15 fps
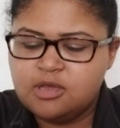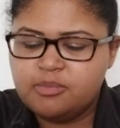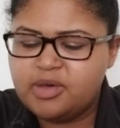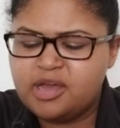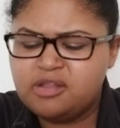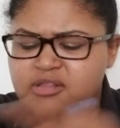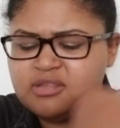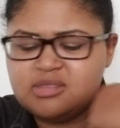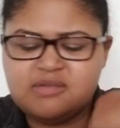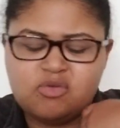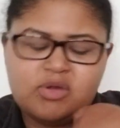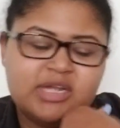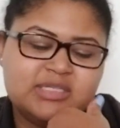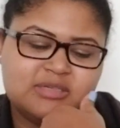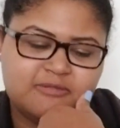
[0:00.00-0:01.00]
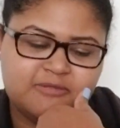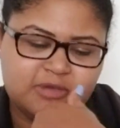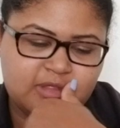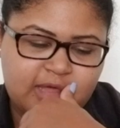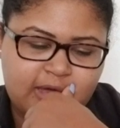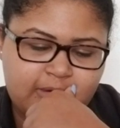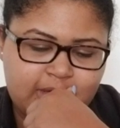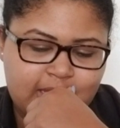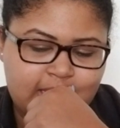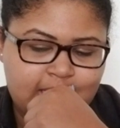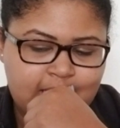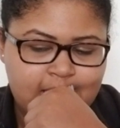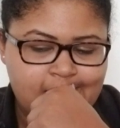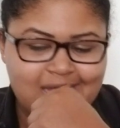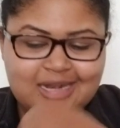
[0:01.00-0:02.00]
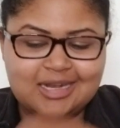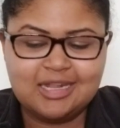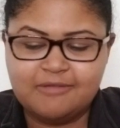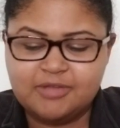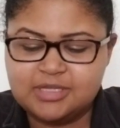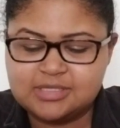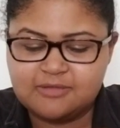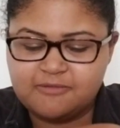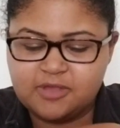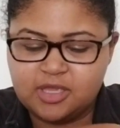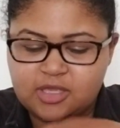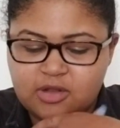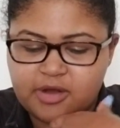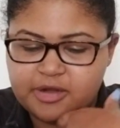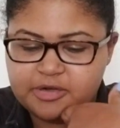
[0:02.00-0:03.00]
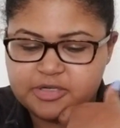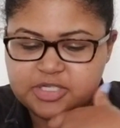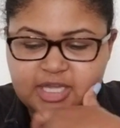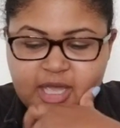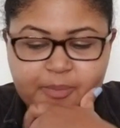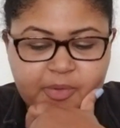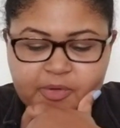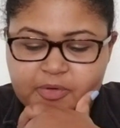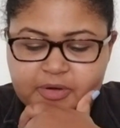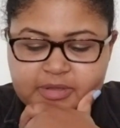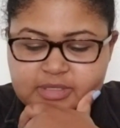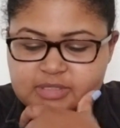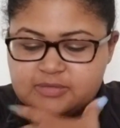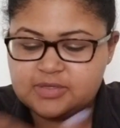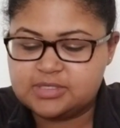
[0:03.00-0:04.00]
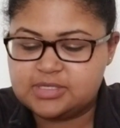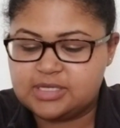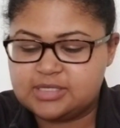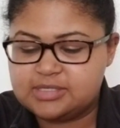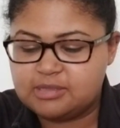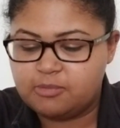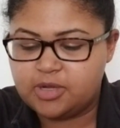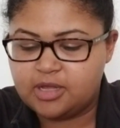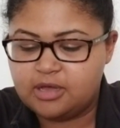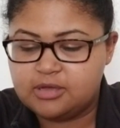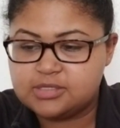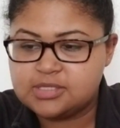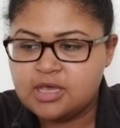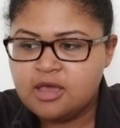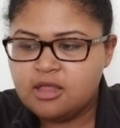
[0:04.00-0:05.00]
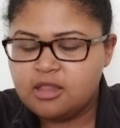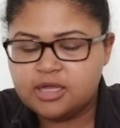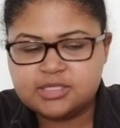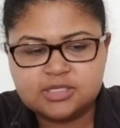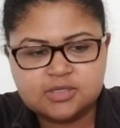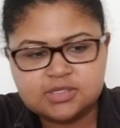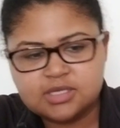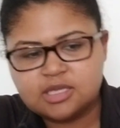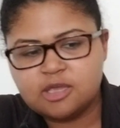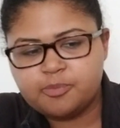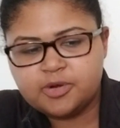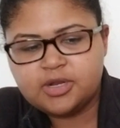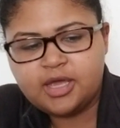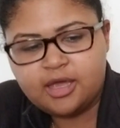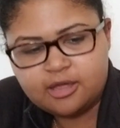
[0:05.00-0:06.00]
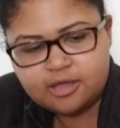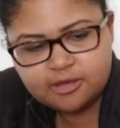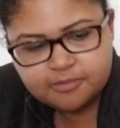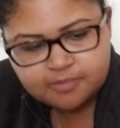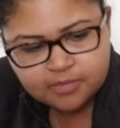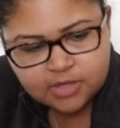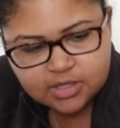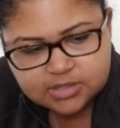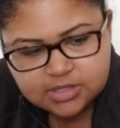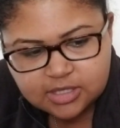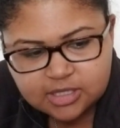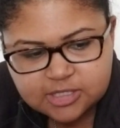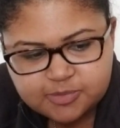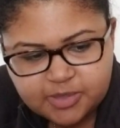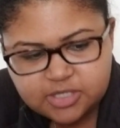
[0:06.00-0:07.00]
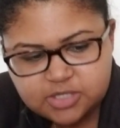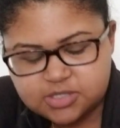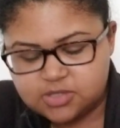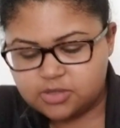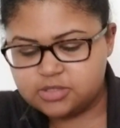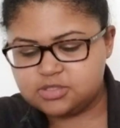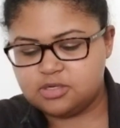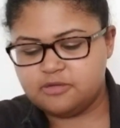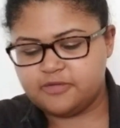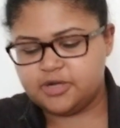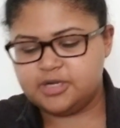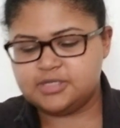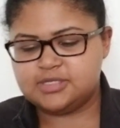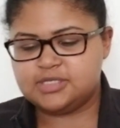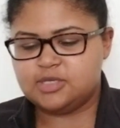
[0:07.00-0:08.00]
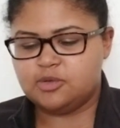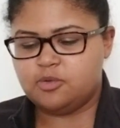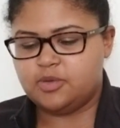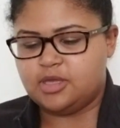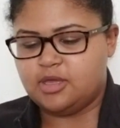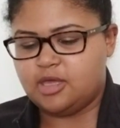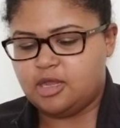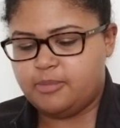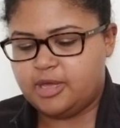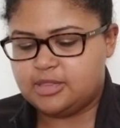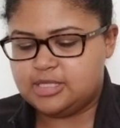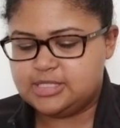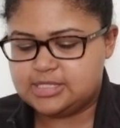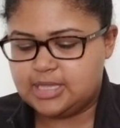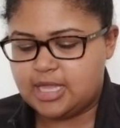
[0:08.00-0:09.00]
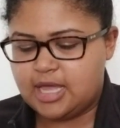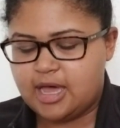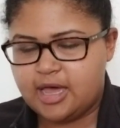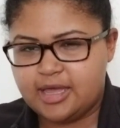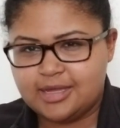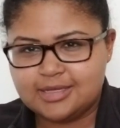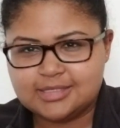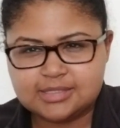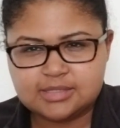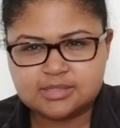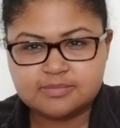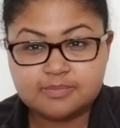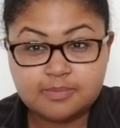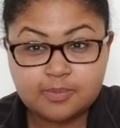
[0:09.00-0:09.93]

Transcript: But I don't think they have a right to feel that way. And it definitely doesn't feel like your energy, Capricorn. This feels like someone else. Let's use the Kipper deck. Let's look at this Page of Swords in reverse, see what we can get about these lies.